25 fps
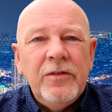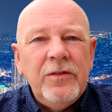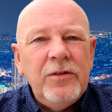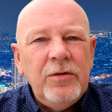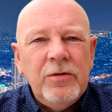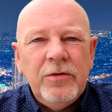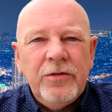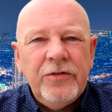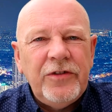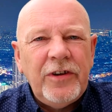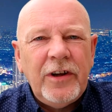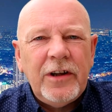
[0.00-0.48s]

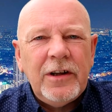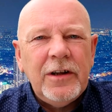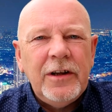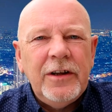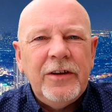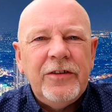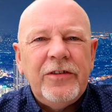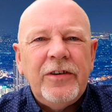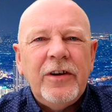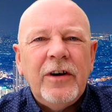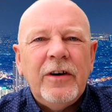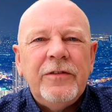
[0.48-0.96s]
You could
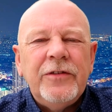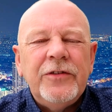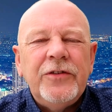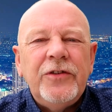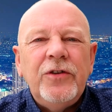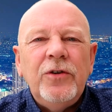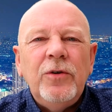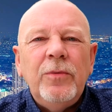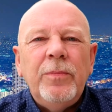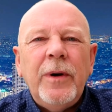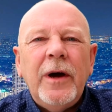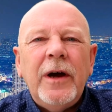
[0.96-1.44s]
suddenly sell for
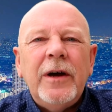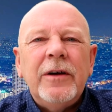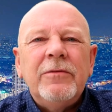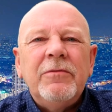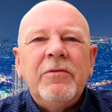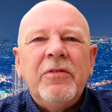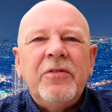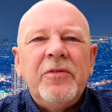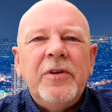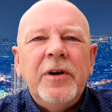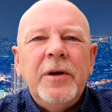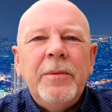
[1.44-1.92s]
£2,
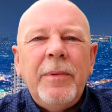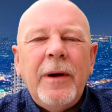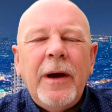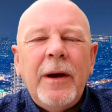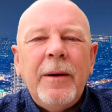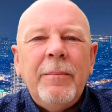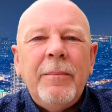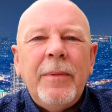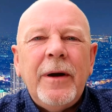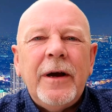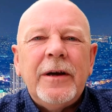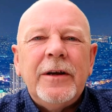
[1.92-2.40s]

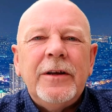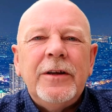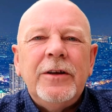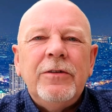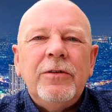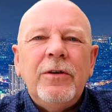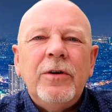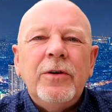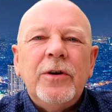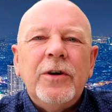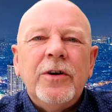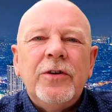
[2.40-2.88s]
£3 back in
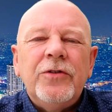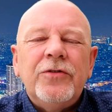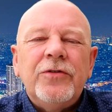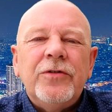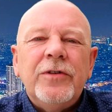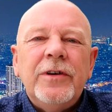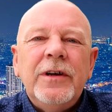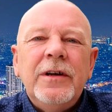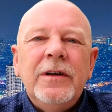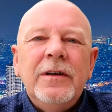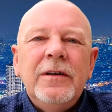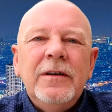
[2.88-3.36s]
your own
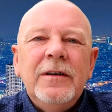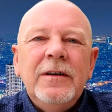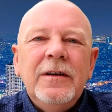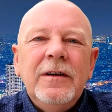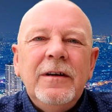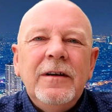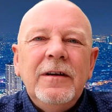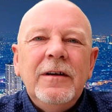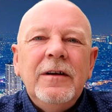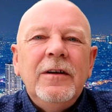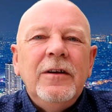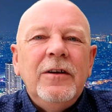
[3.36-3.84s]
country.
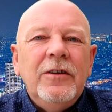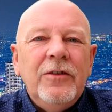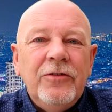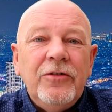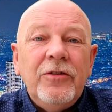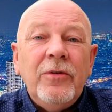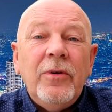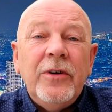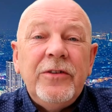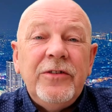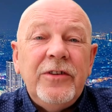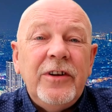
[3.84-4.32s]

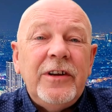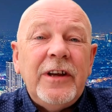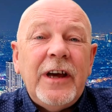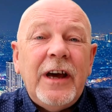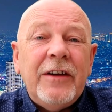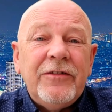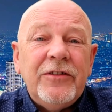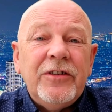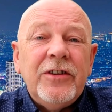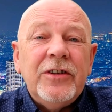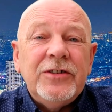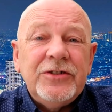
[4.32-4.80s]
So I did
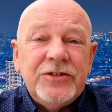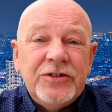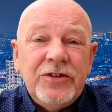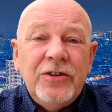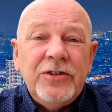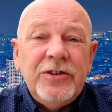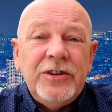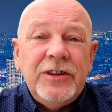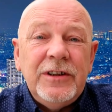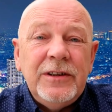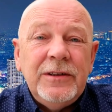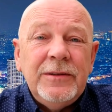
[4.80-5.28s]
have to
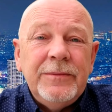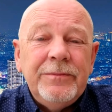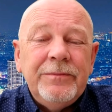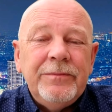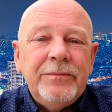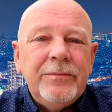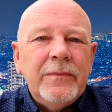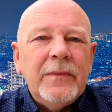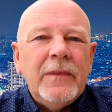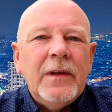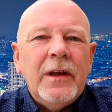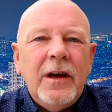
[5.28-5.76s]
study
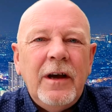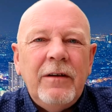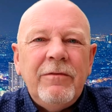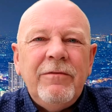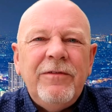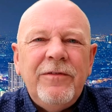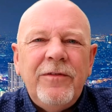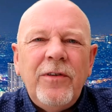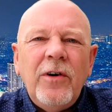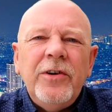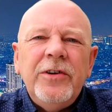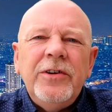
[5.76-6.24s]

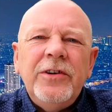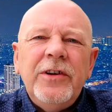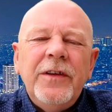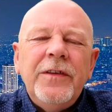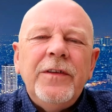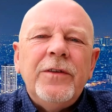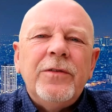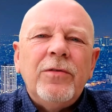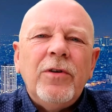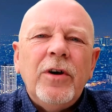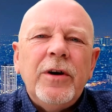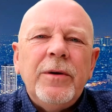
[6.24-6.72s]
and
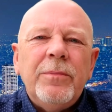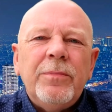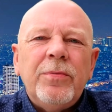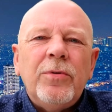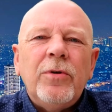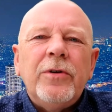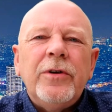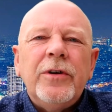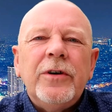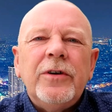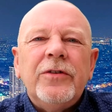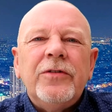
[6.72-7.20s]
finding the right
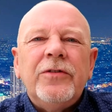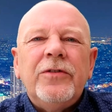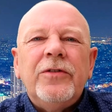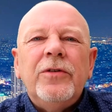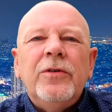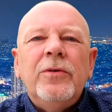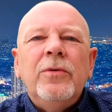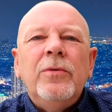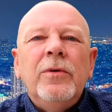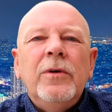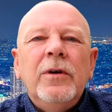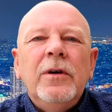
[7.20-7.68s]
products
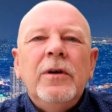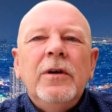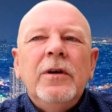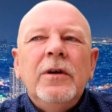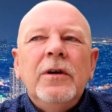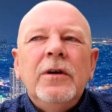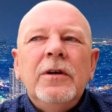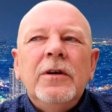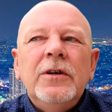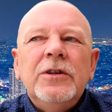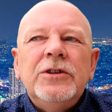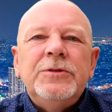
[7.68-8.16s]
to
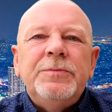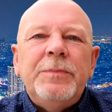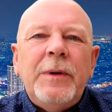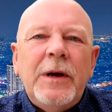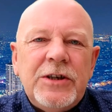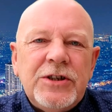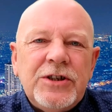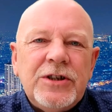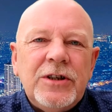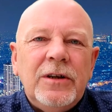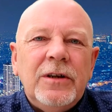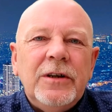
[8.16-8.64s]

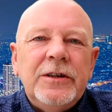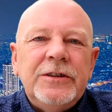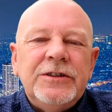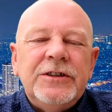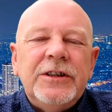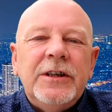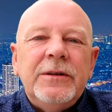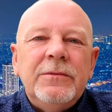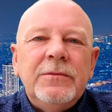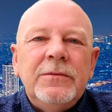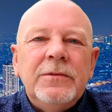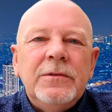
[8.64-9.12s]

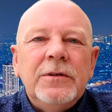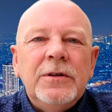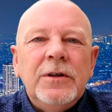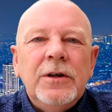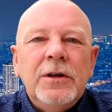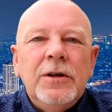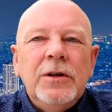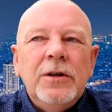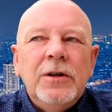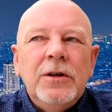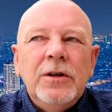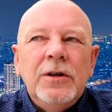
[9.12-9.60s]
specialize in
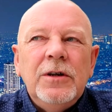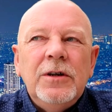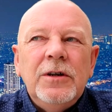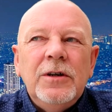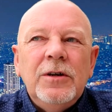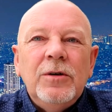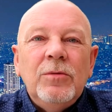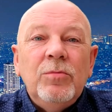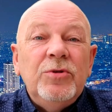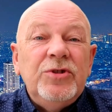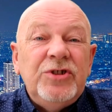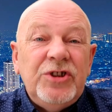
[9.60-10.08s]

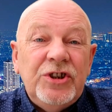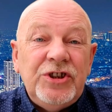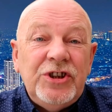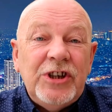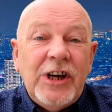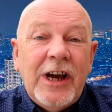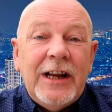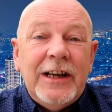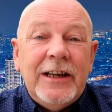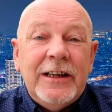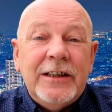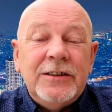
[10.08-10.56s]
was a
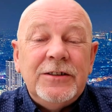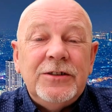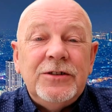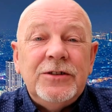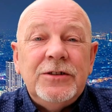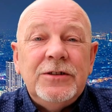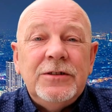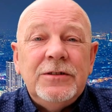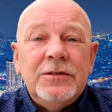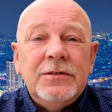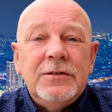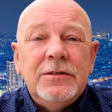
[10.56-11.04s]

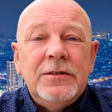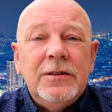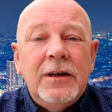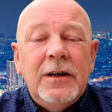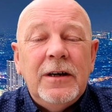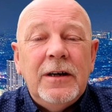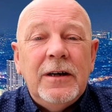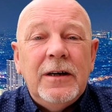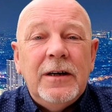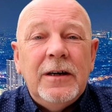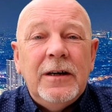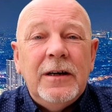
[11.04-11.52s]
challenge.
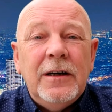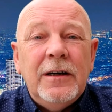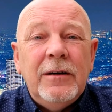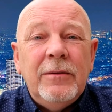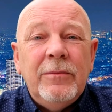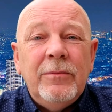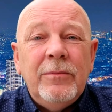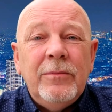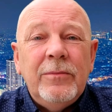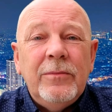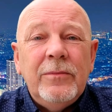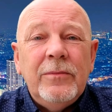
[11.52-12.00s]

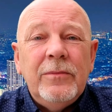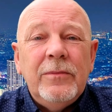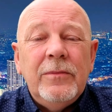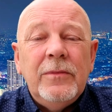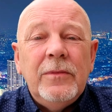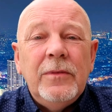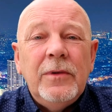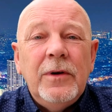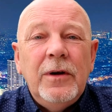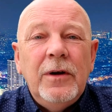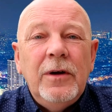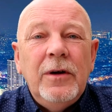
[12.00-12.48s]
Um,
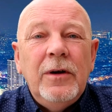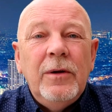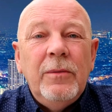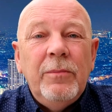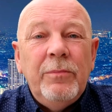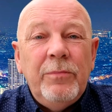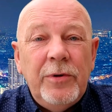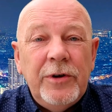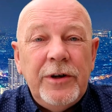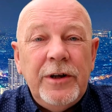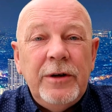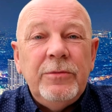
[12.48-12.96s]

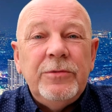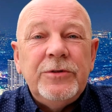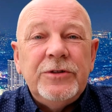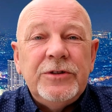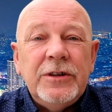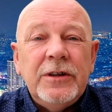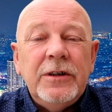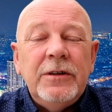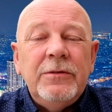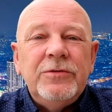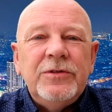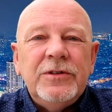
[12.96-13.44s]
but it was,
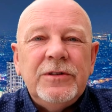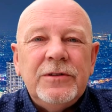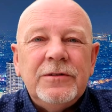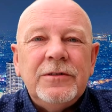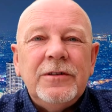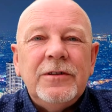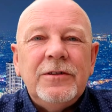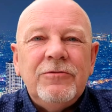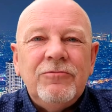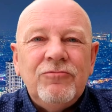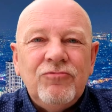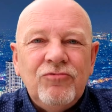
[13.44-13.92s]
a, it was
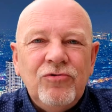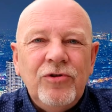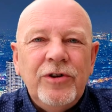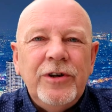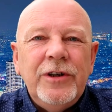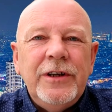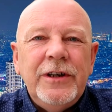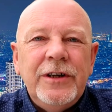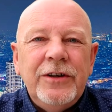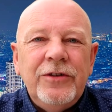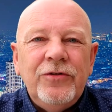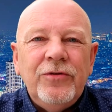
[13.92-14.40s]

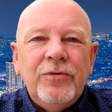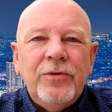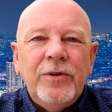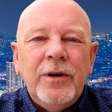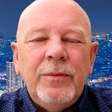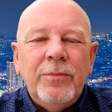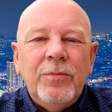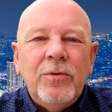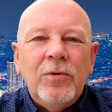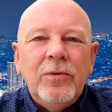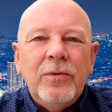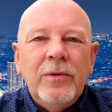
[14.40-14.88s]
really
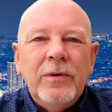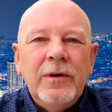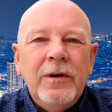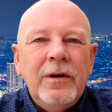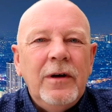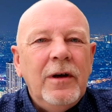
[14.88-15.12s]
enjoyable.